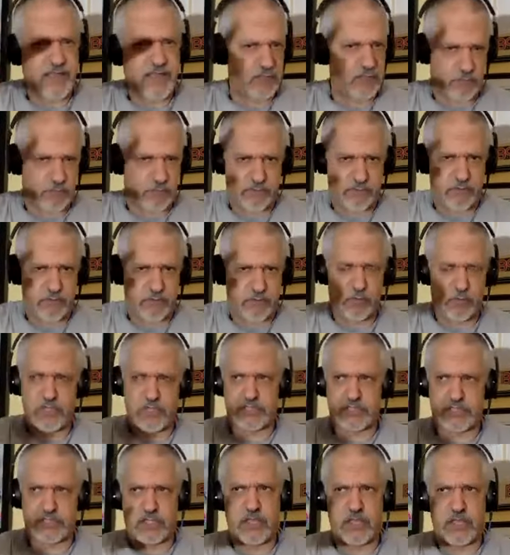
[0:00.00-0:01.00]
8th, 9th,
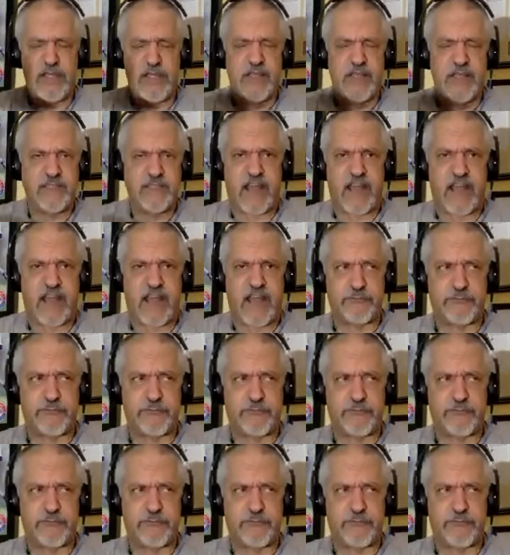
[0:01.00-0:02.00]
whatever it was,
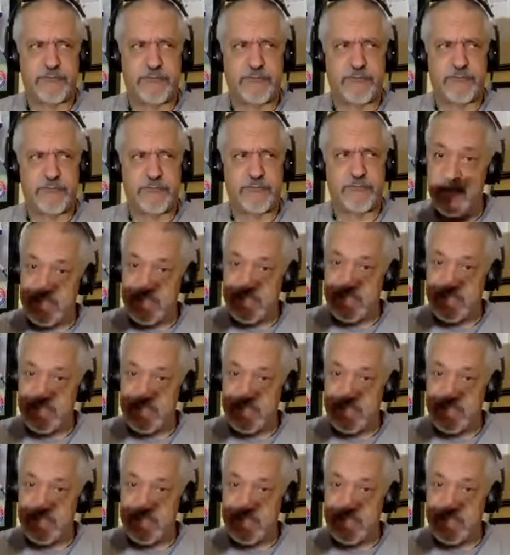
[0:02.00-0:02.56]
that Friday.